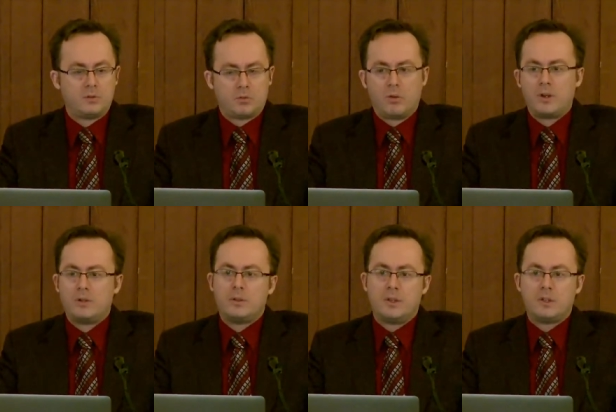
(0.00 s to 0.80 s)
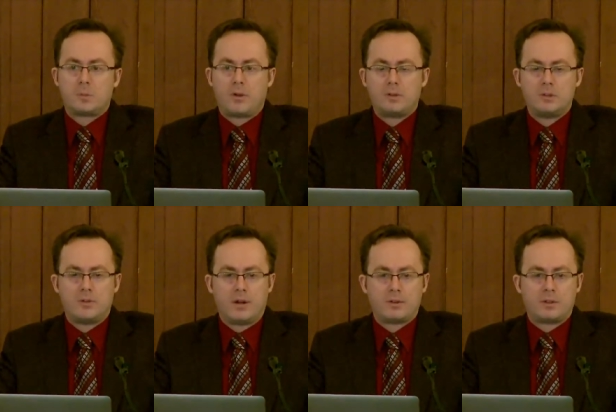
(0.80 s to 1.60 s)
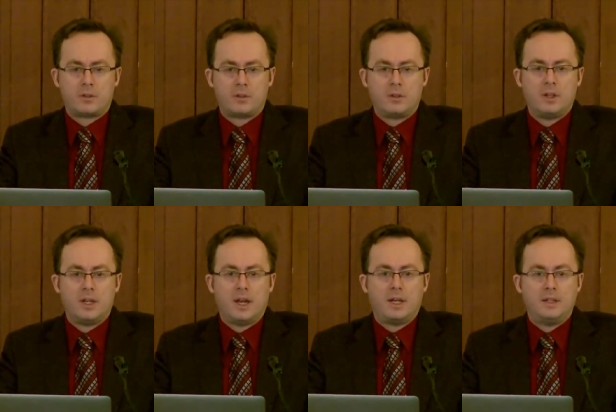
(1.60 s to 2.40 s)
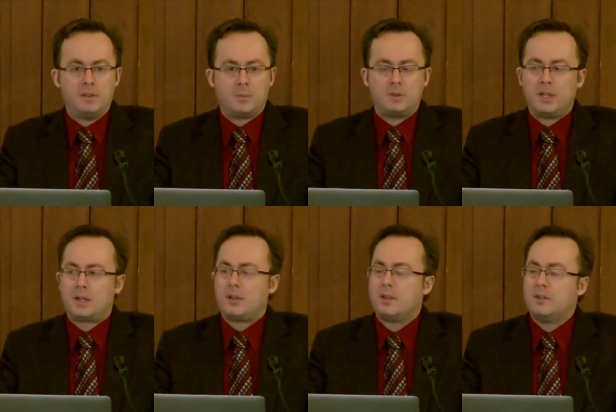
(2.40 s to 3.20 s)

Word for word: drawing on the inspiration of Aristotle and his particular